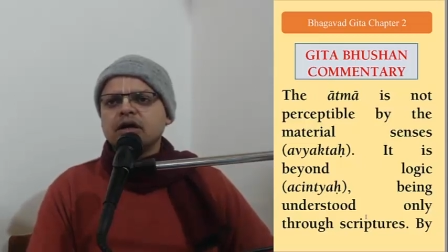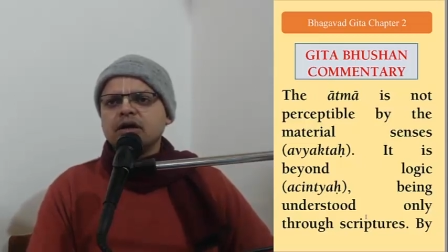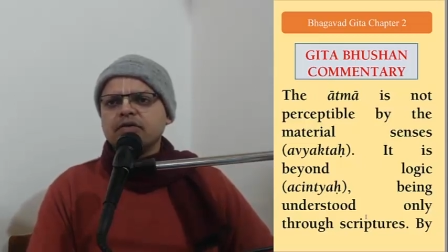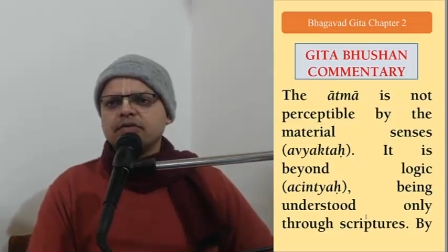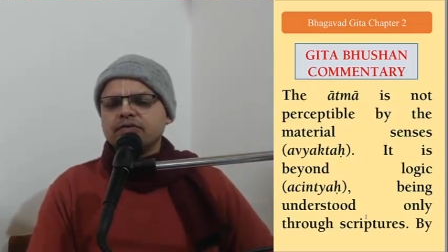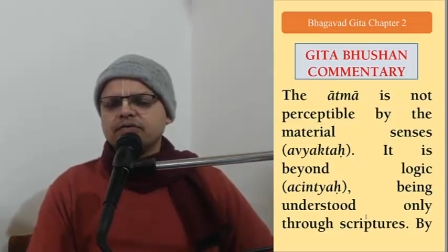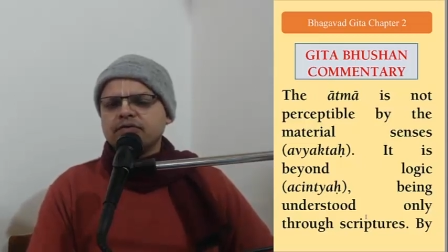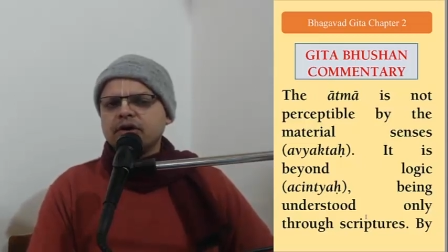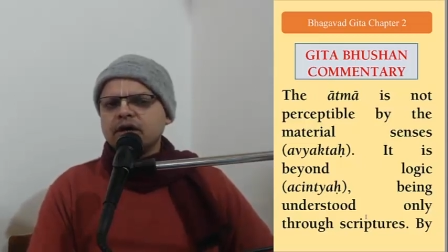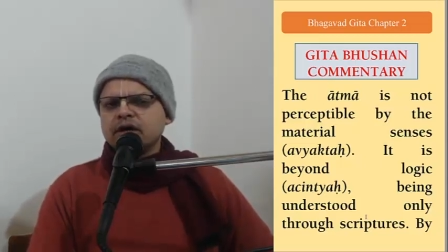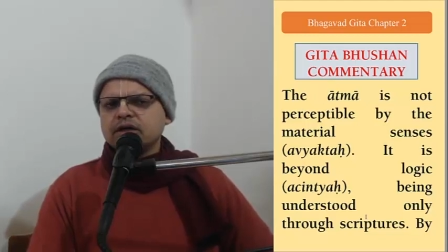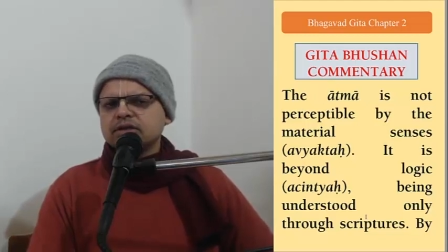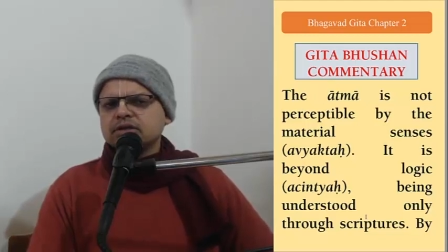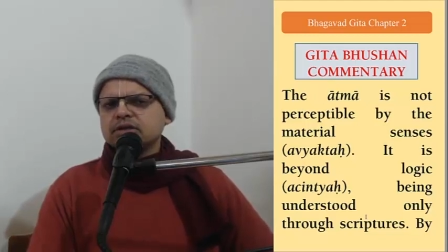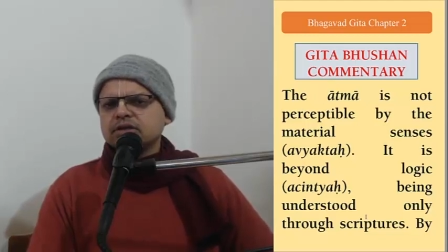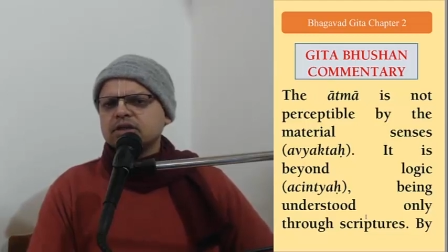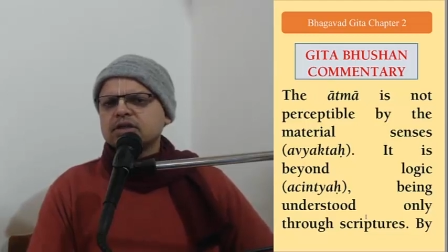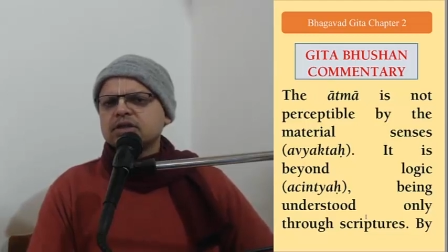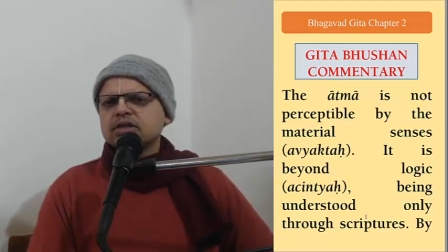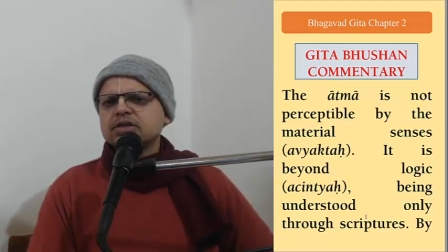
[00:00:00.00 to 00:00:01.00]

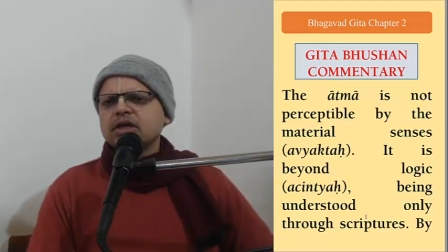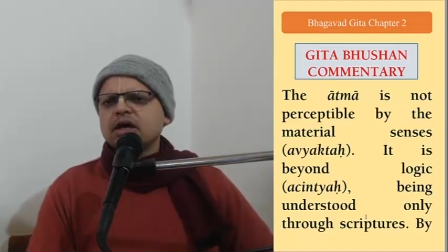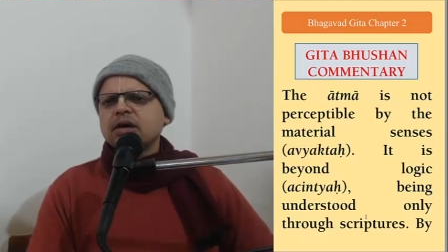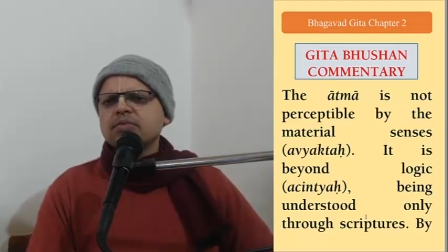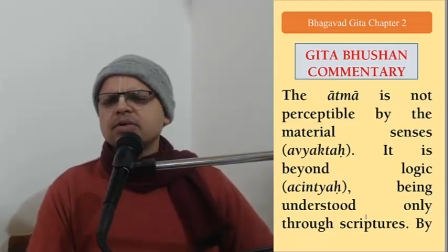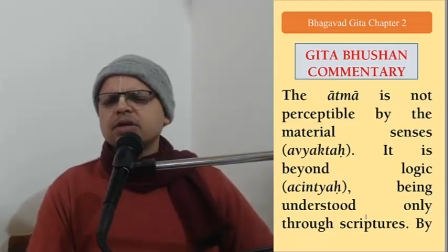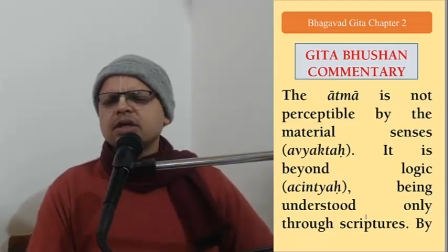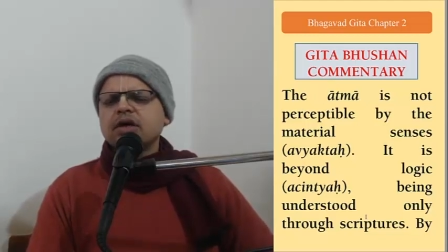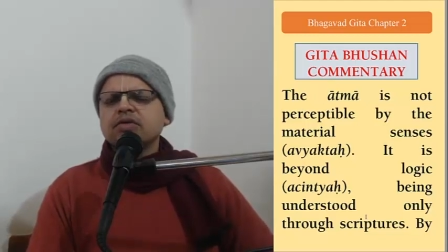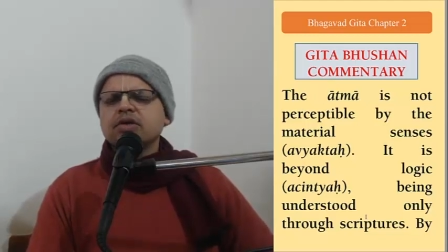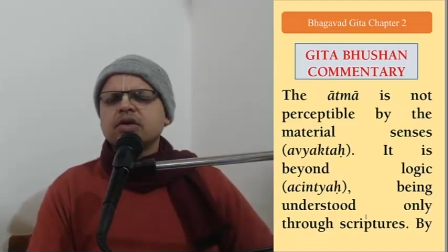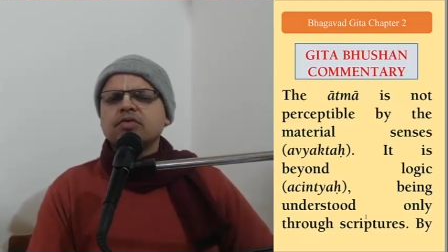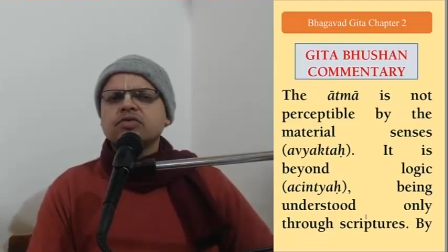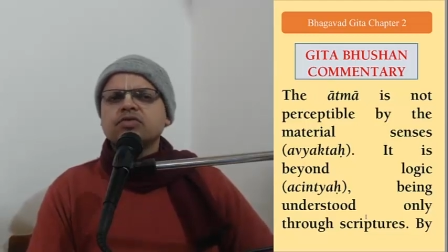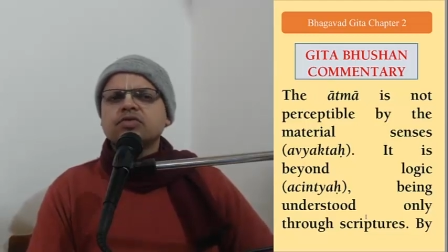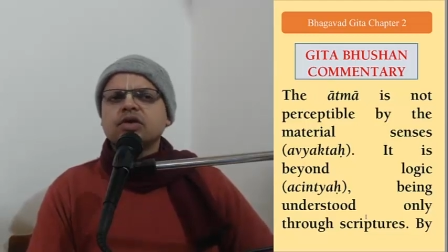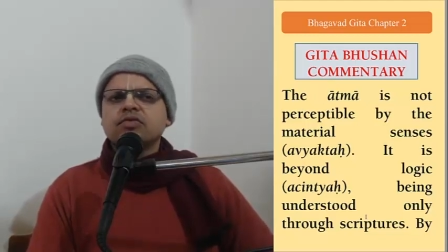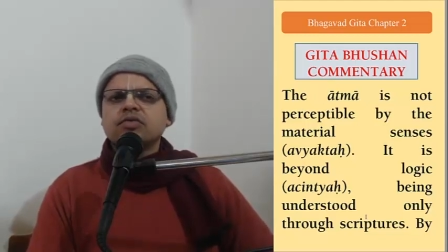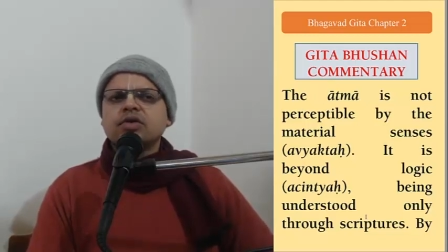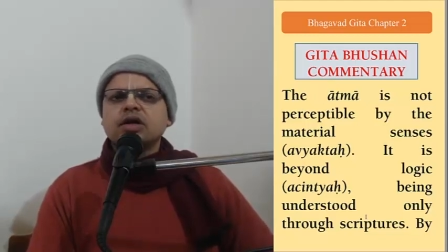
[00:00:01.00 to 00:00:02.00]
this example I have
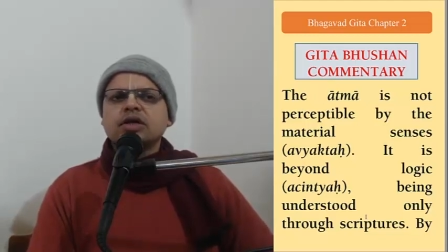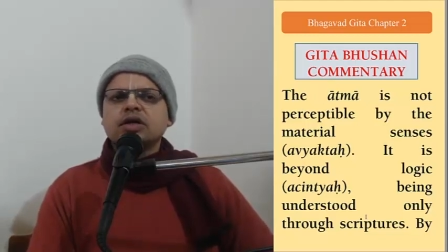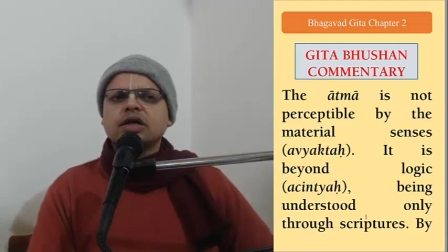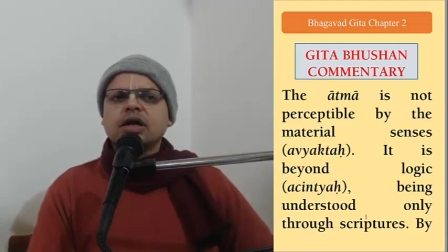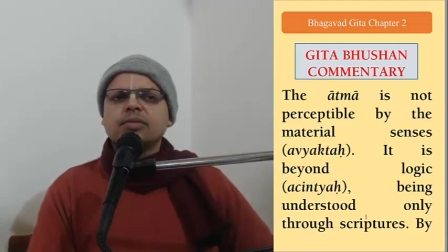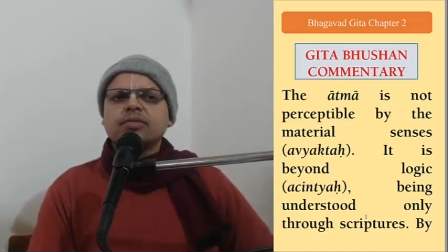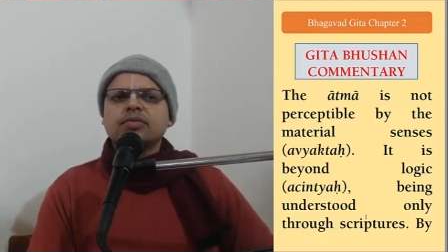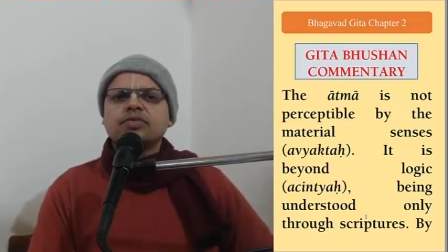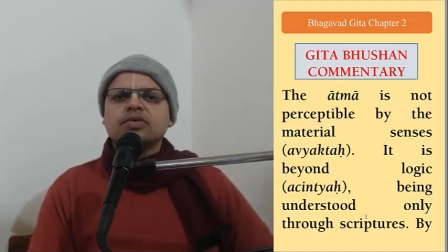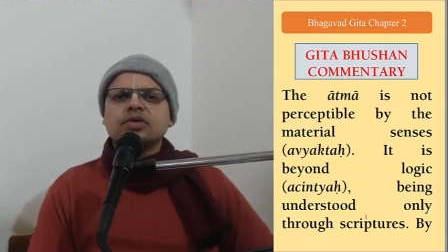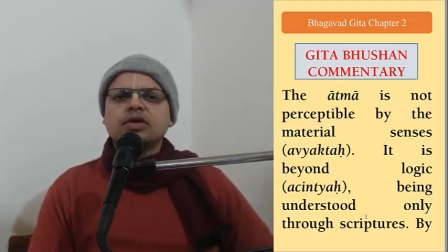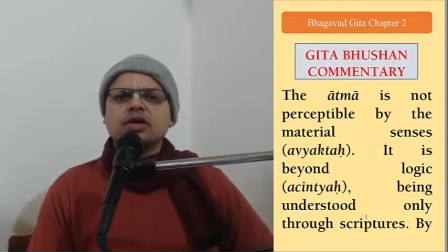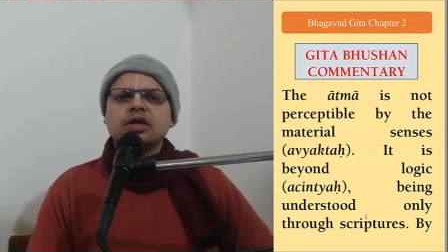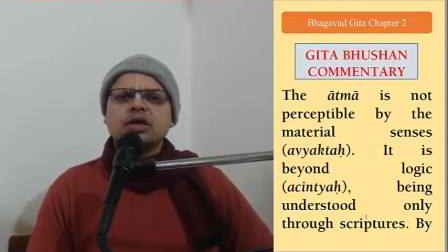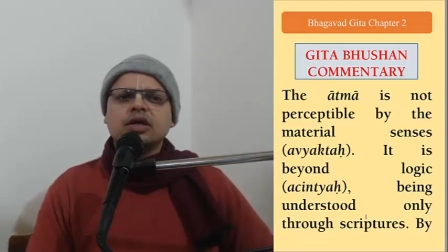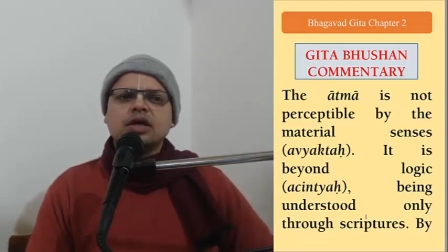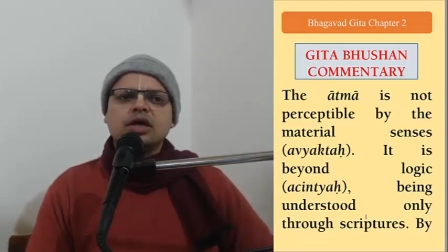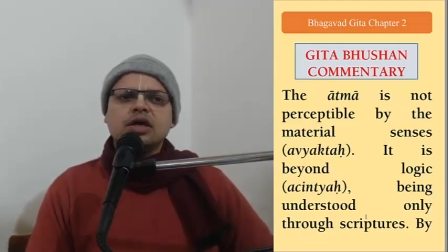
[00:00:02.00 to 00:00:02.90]
given several times.